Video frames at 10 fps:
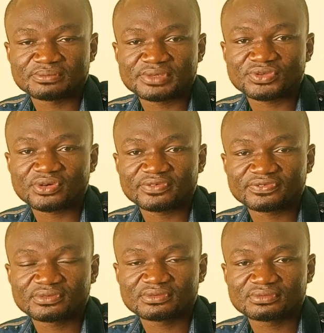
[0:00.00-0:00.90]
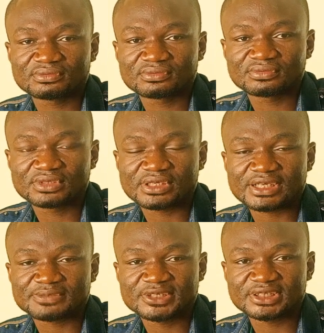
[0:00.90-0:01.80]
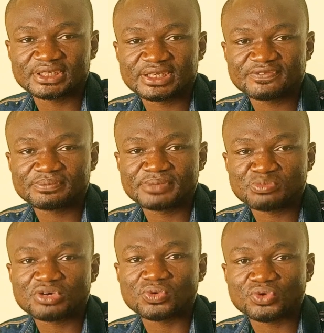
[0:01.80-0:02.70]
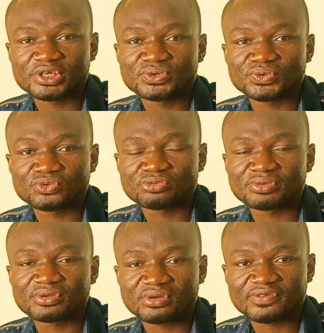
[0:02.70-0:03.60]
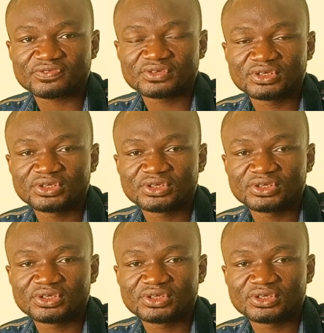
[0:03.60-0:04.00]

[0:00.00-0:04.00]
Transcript: Be tough, especially if people are owing you. Be tough